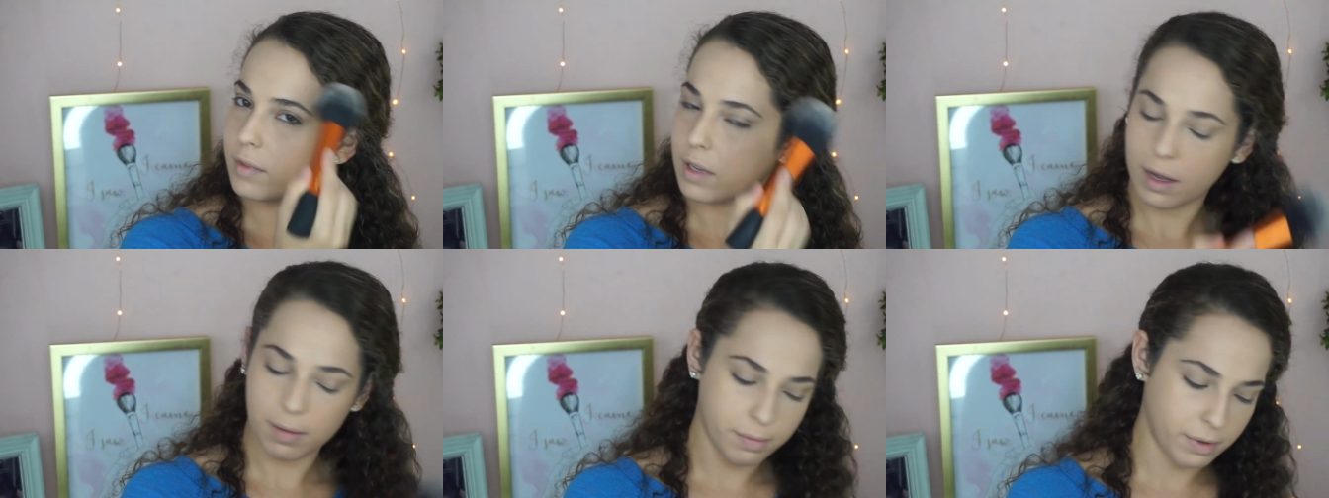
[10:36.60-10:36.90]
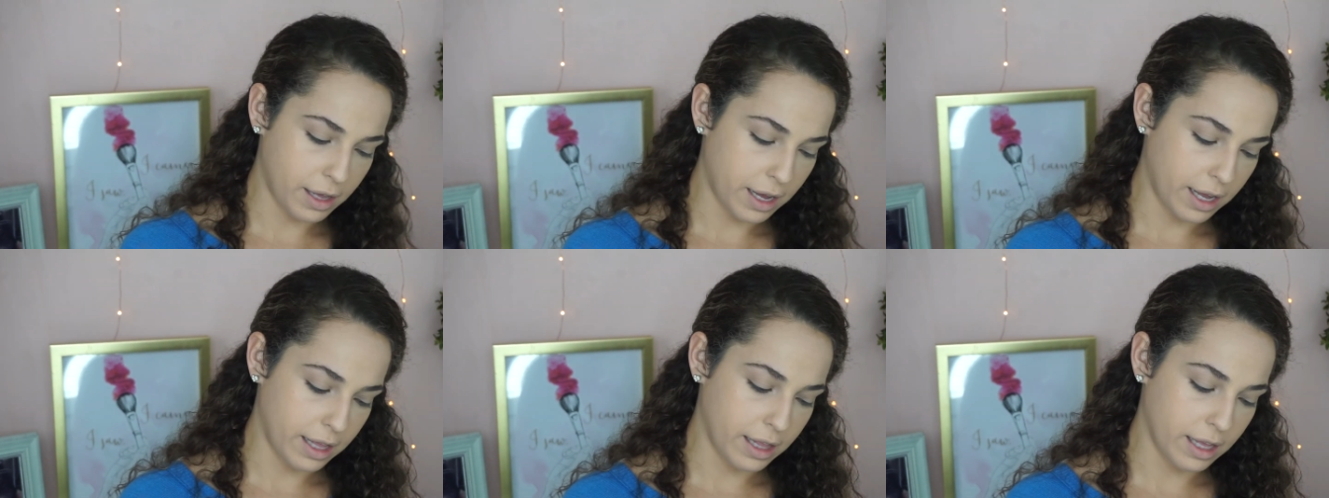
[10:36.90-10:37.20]

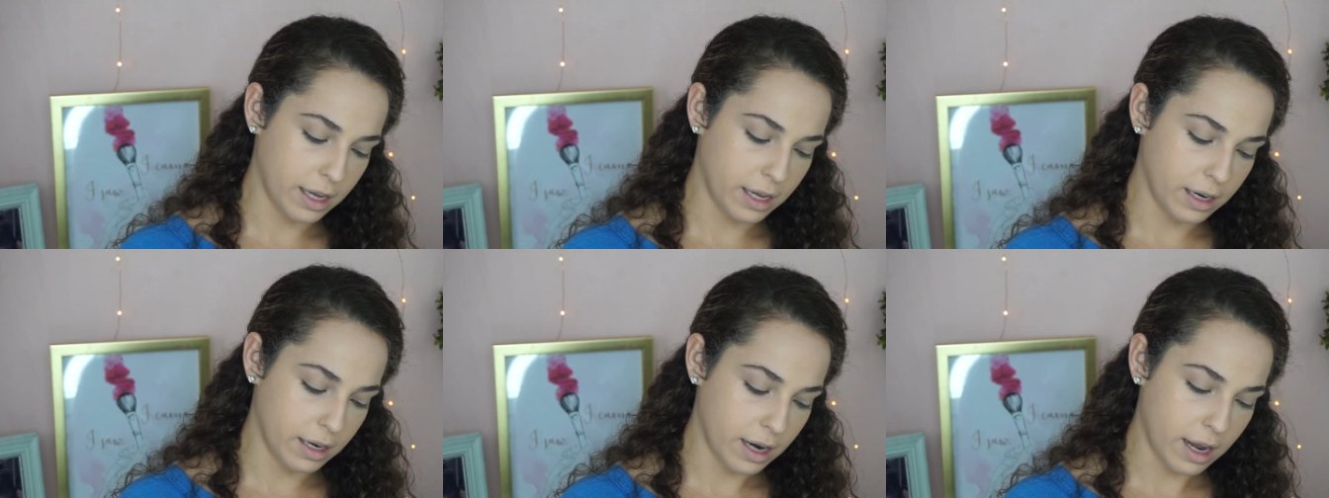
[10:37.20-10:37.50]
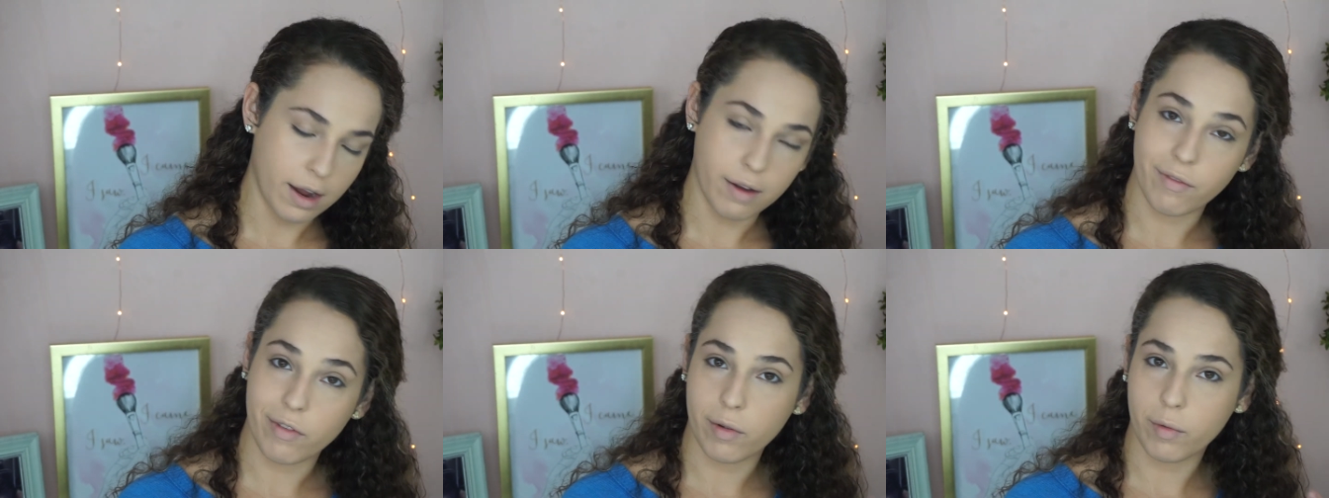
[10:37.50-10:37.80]
apply that
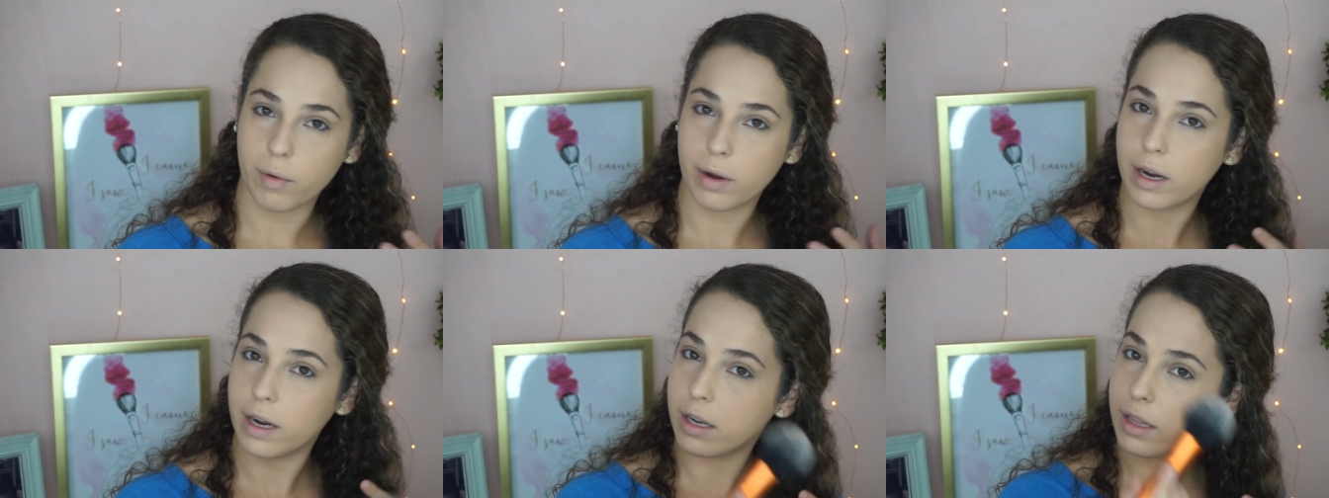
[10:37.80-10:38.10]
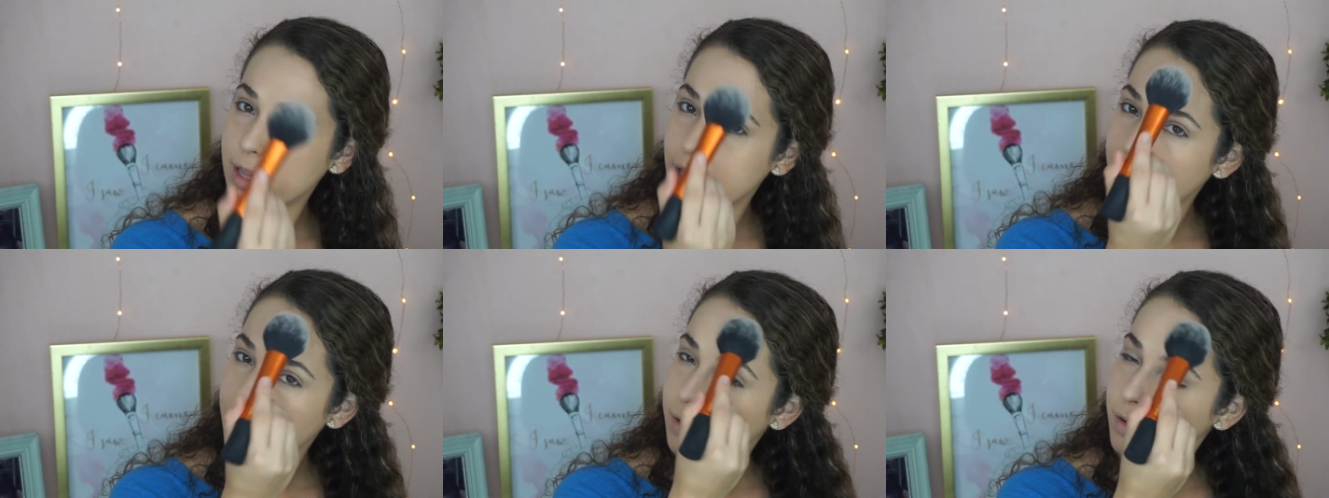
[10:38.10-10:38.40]
everywhere
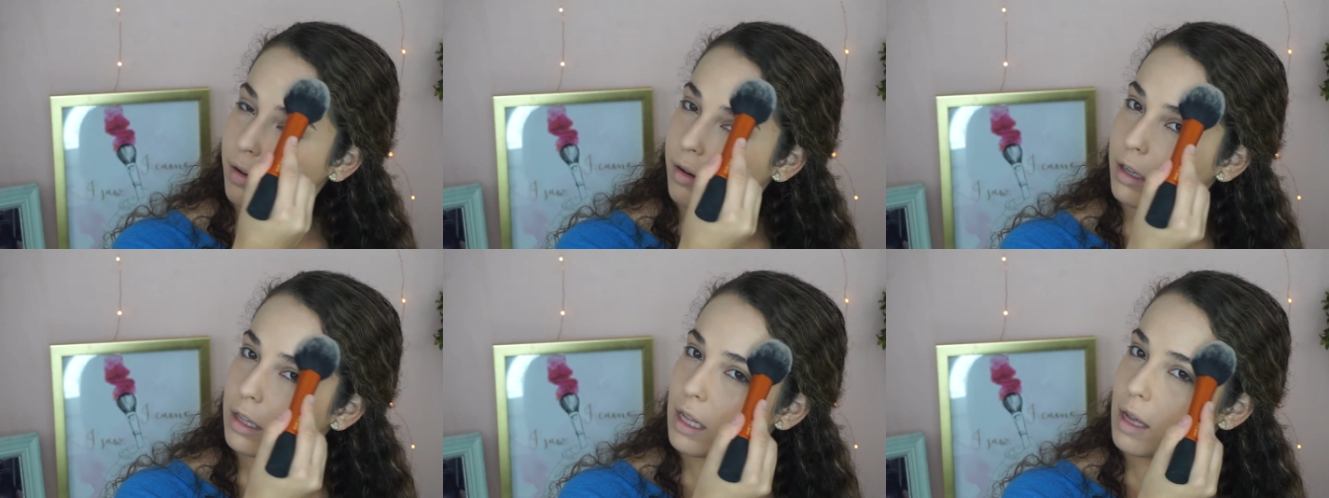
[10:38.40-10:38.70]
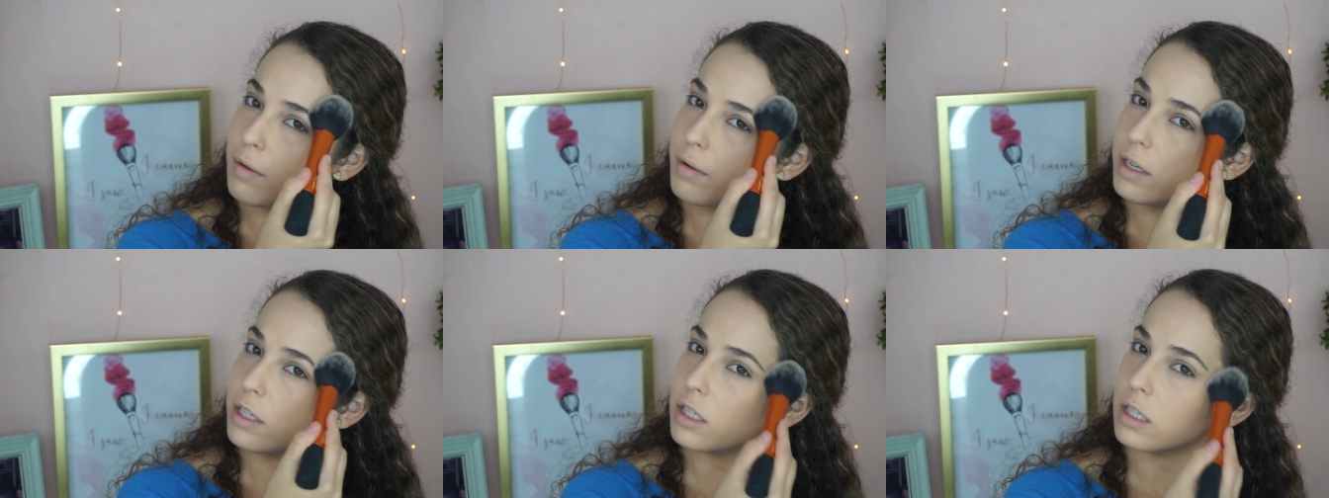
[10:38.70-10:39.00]

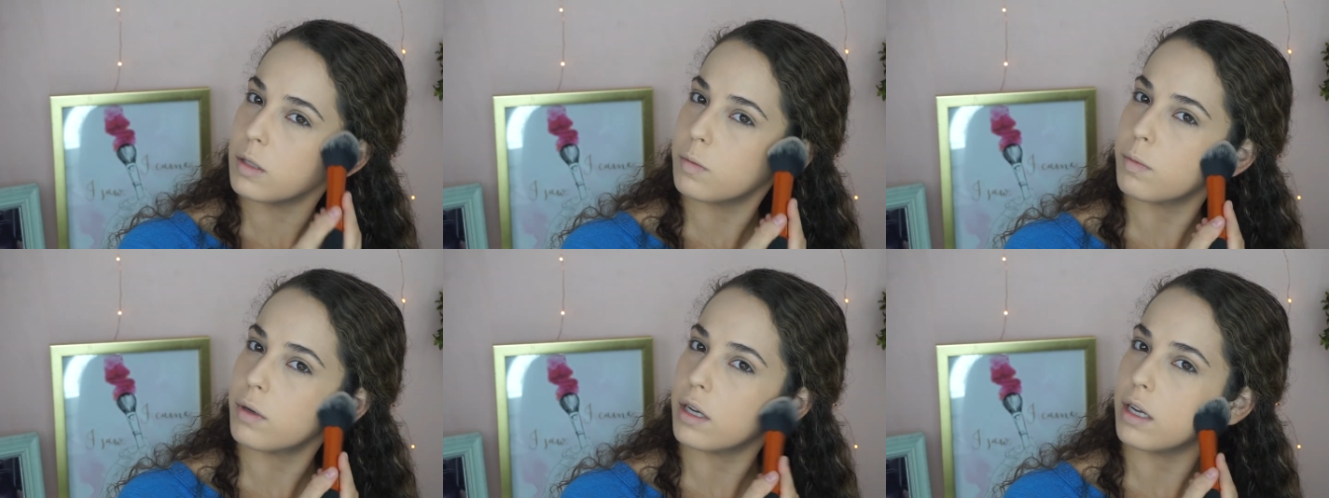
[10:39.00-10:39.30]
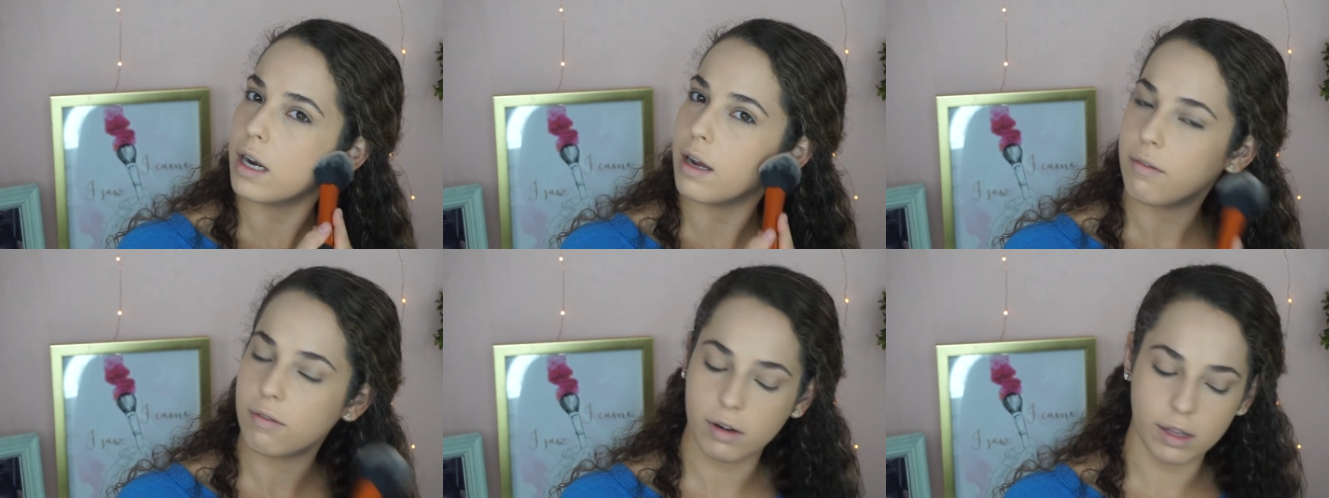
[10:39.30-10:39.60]
that we just put
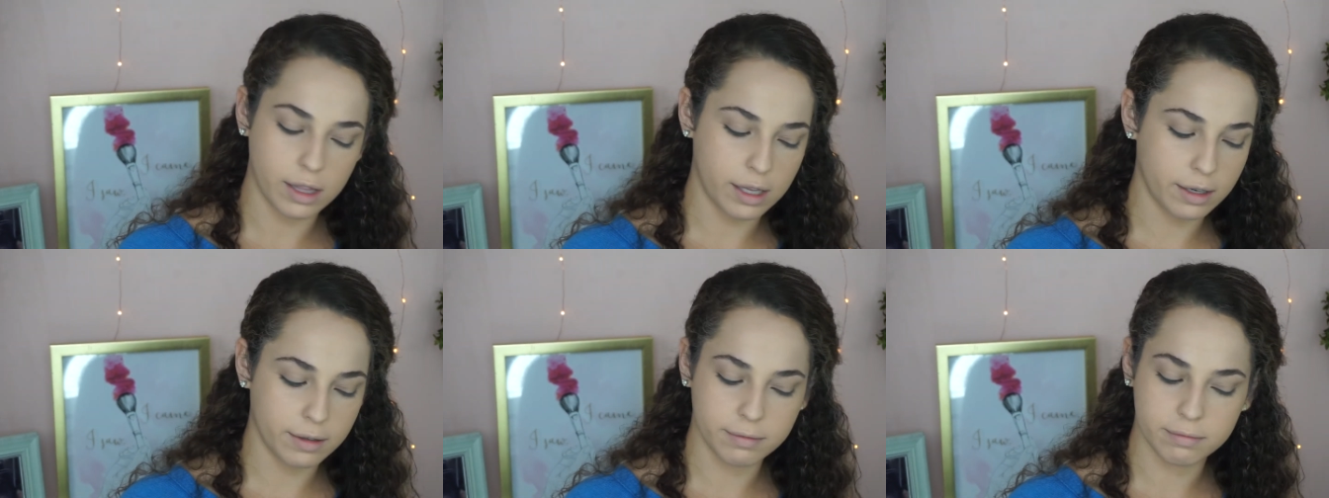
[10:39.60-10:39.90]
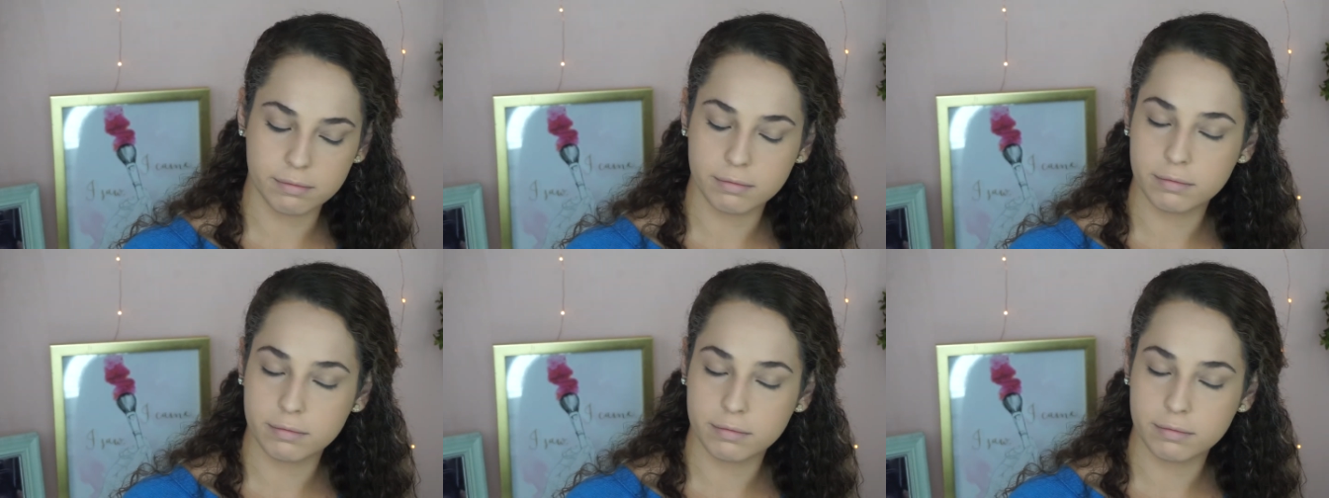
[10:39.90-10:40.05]
everything.